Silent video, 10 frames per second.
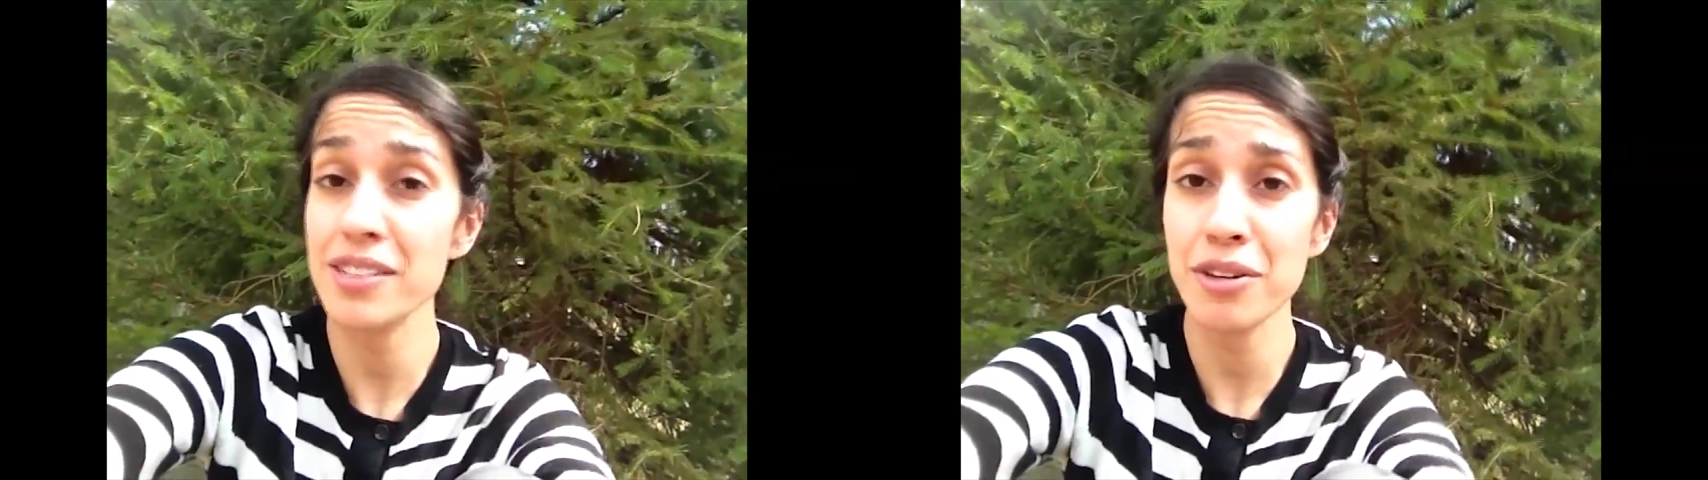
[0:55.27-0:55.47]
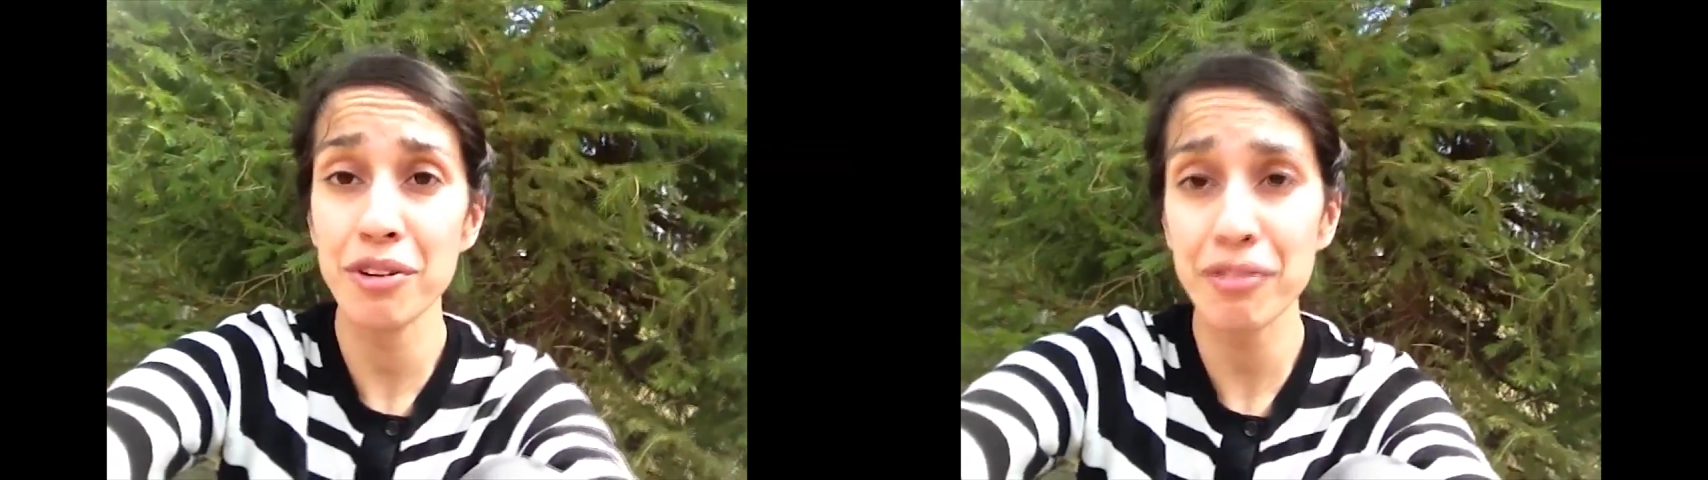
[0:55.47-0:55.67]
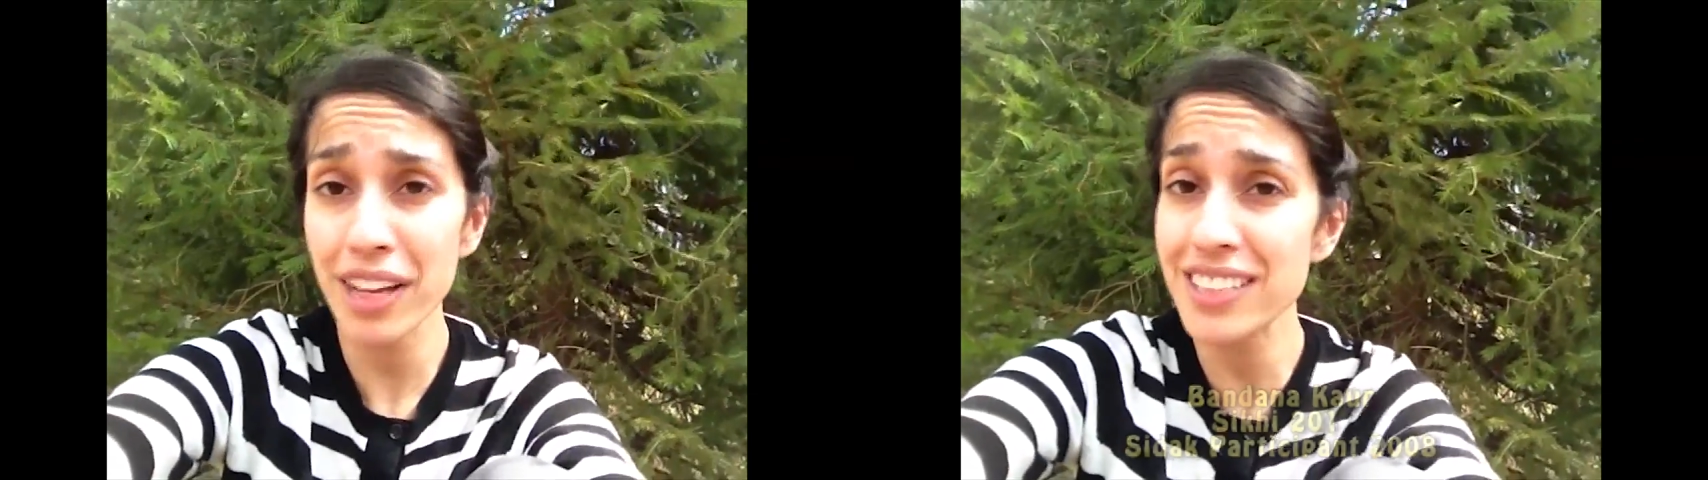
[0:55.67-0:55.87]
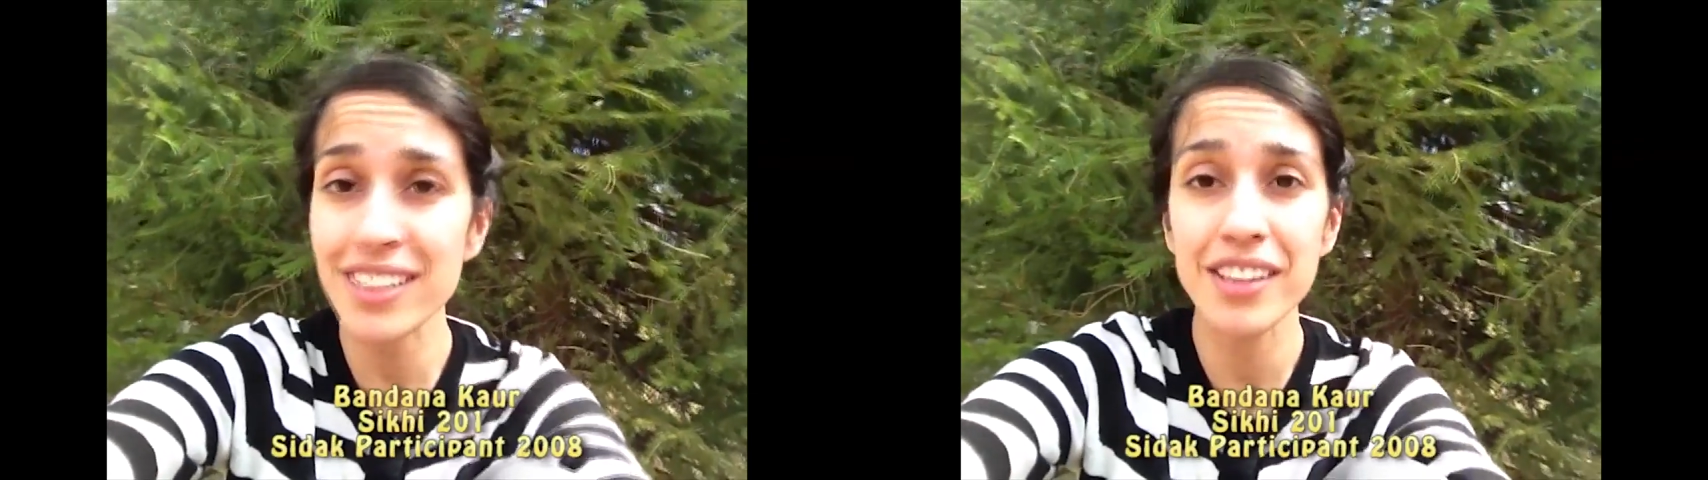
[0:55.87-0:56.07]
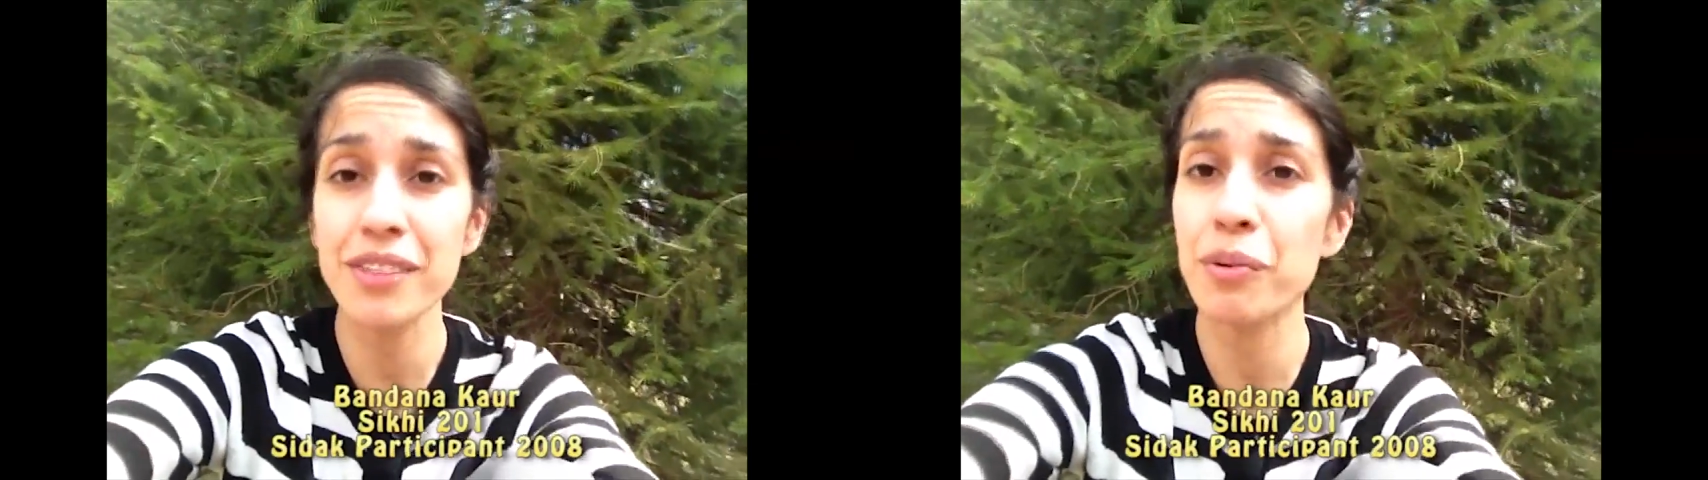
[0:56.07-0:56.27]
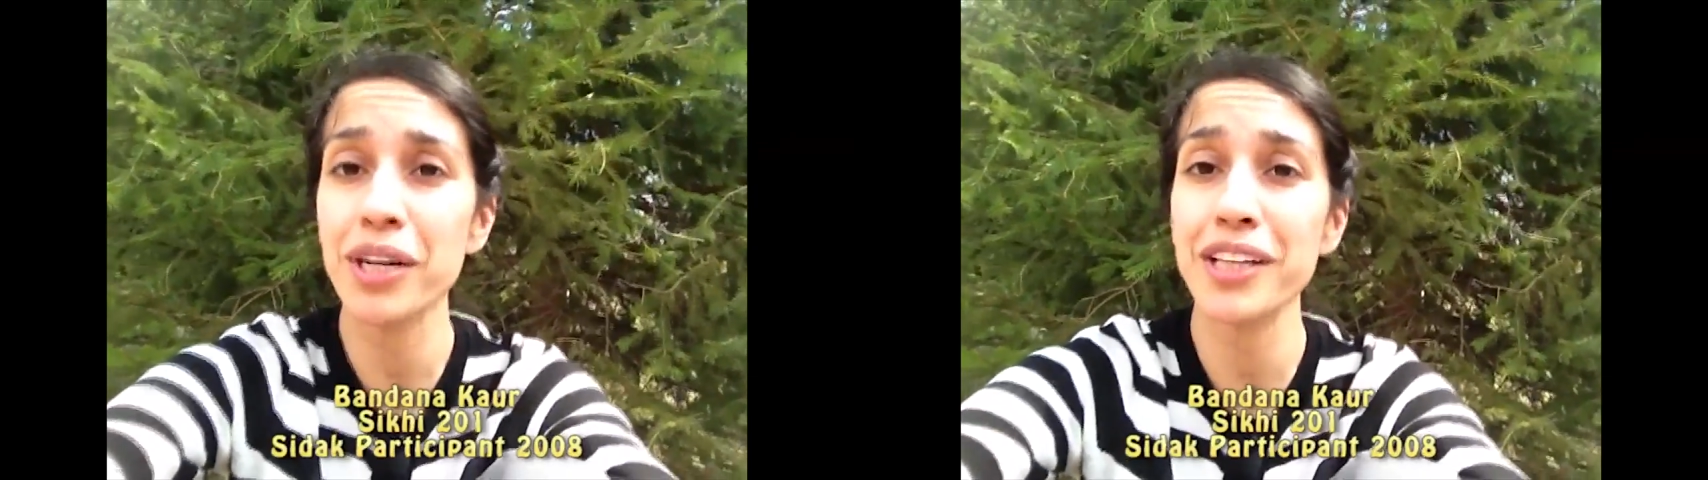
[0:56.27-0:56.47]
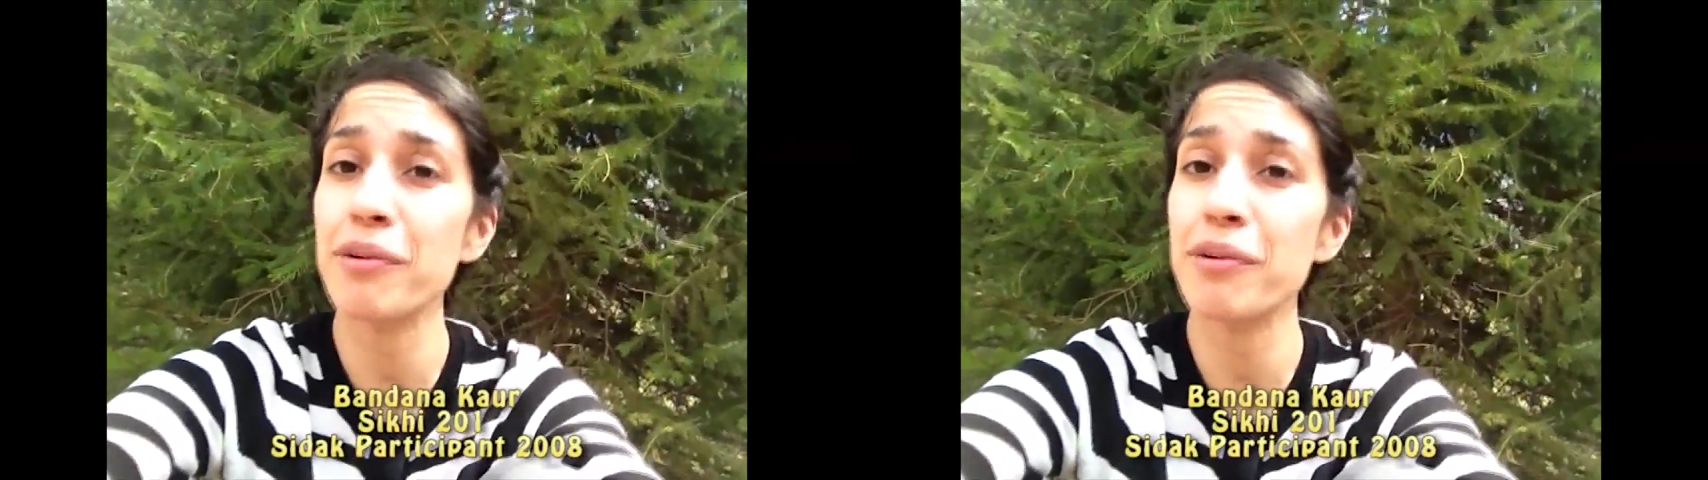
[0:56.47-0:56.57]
I reflect on the work